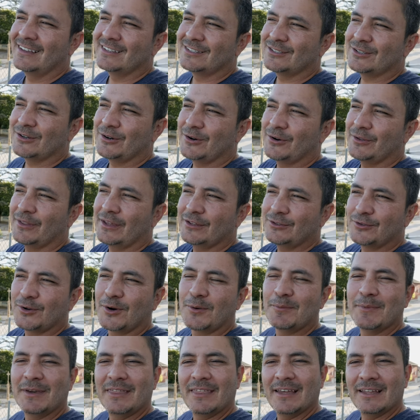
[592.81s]
So they
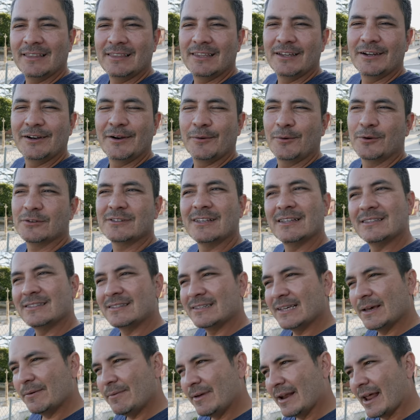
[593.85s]
told me that dinner was at
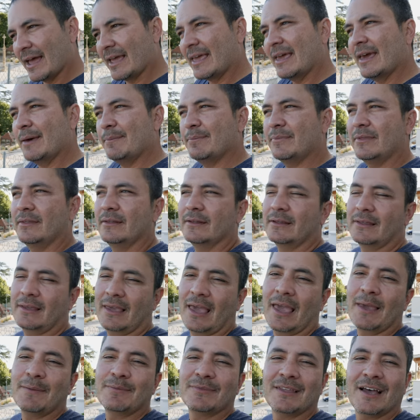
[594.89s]
7. I
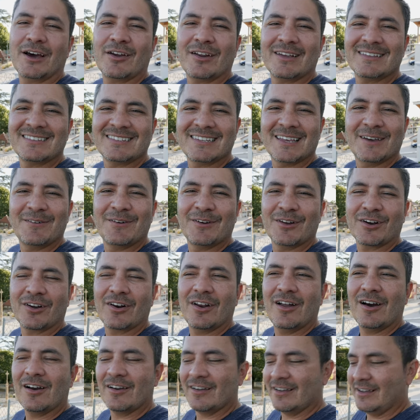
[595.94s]
came down at 7
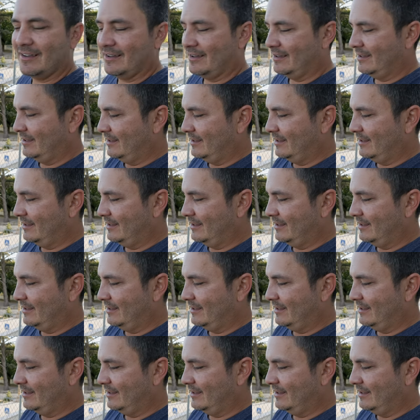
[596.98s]
o'clock.